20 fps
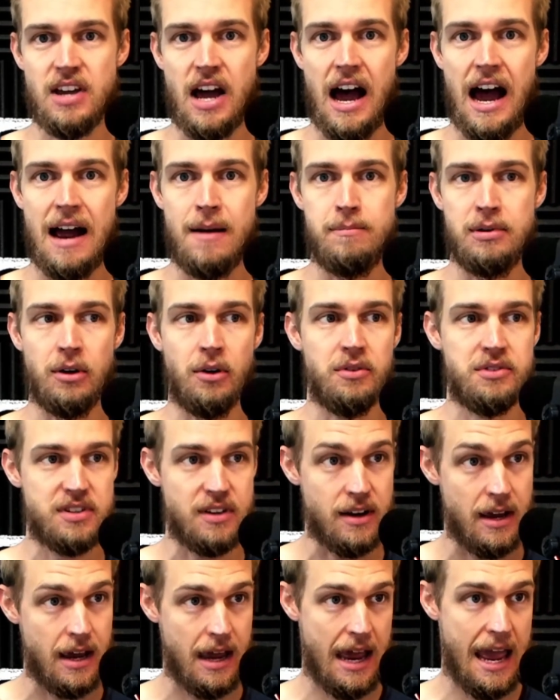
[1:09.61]
I built
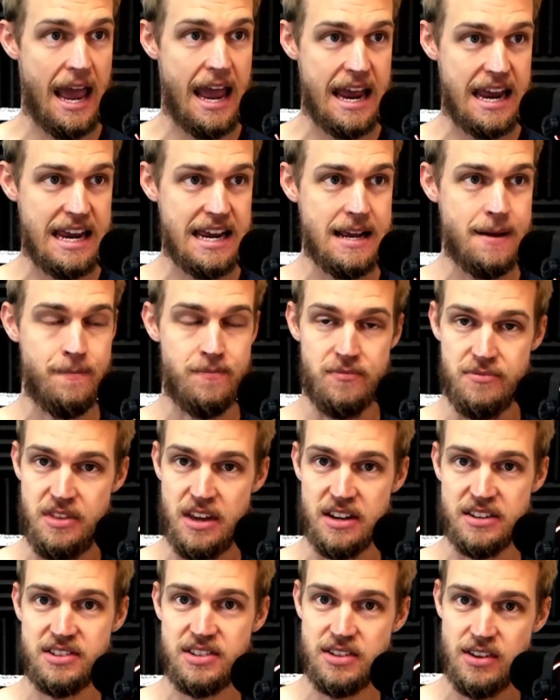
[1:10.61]

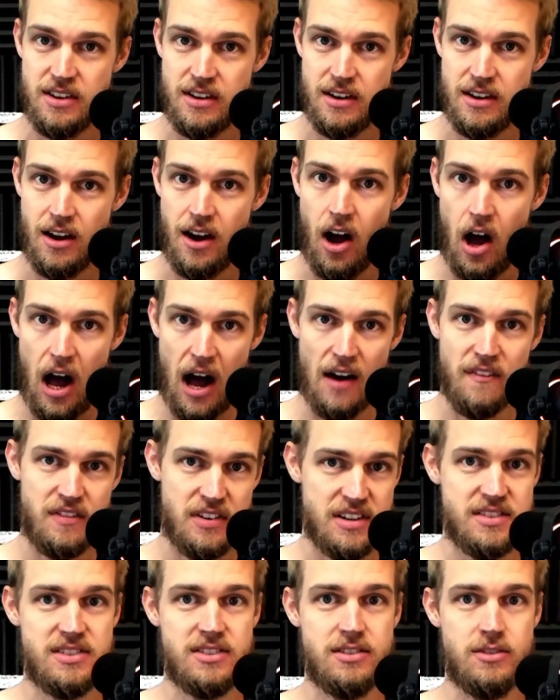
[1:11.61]
this
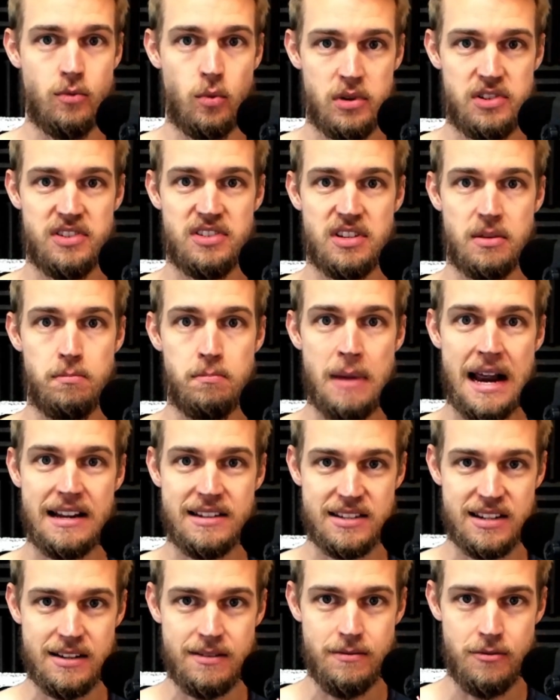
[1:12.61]
office, which is
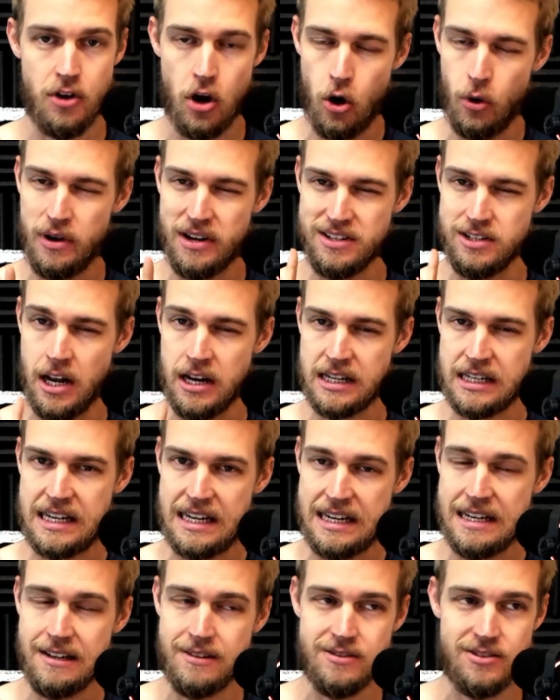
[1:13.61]
amazing, though it is not
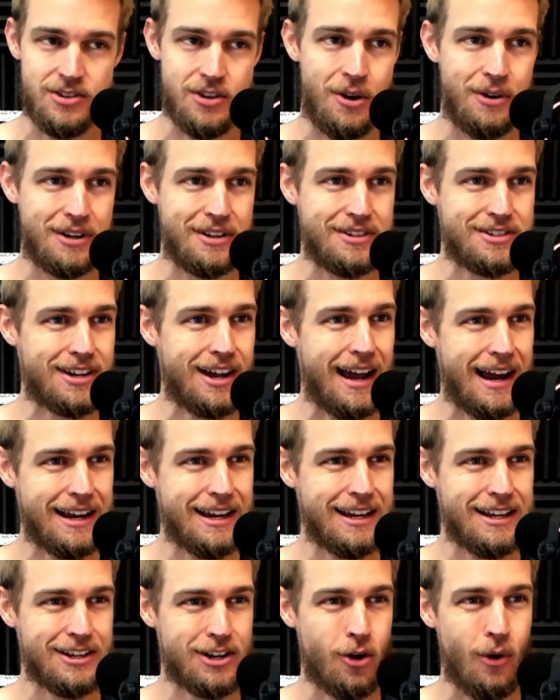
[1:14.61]
heated, so it is
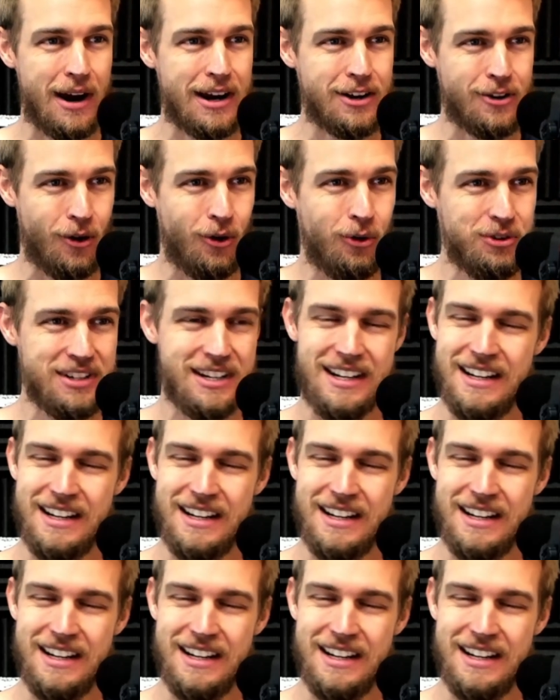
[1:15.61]
quite cold.